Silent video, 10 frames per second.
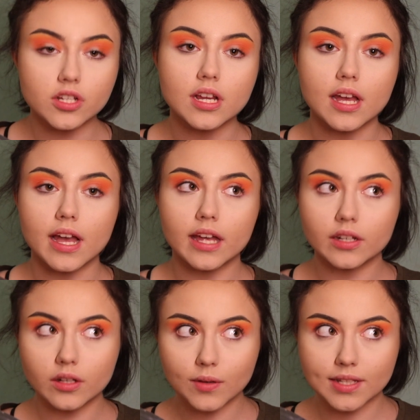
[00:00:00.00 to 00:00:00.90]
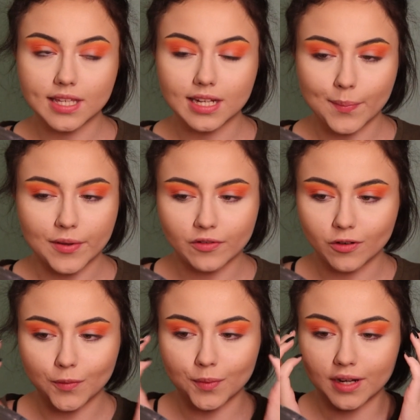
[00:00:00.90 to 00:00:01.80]
I know I said that
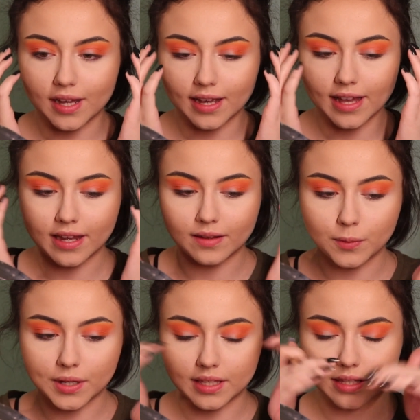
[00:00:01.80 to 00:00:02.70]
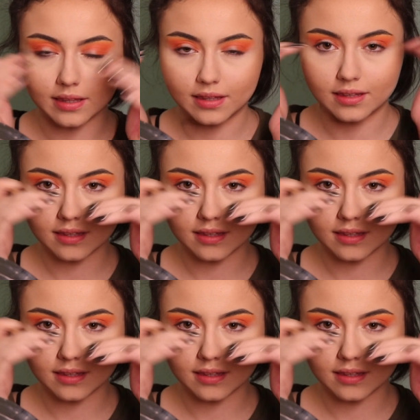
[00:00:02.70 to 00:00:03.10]
before, but I kinda went in